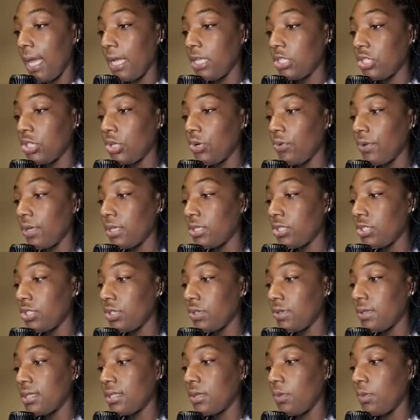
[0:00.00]
Ancient Greeks
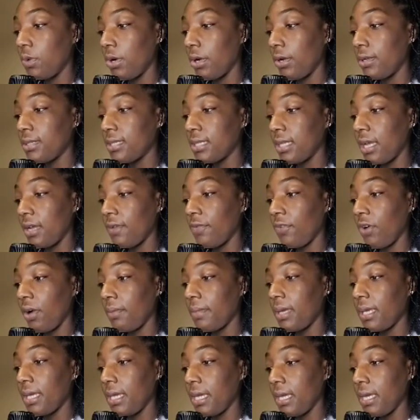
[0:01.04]
used the words like
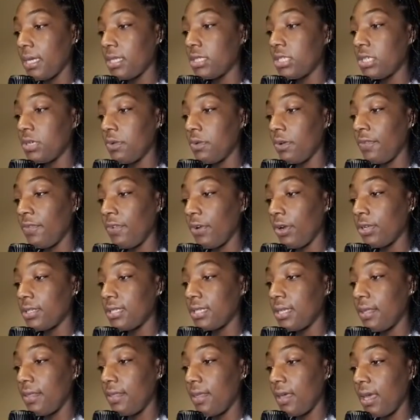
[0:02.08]
pharmakia to
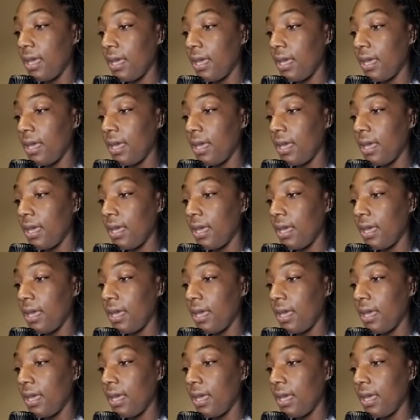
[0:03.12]
refer to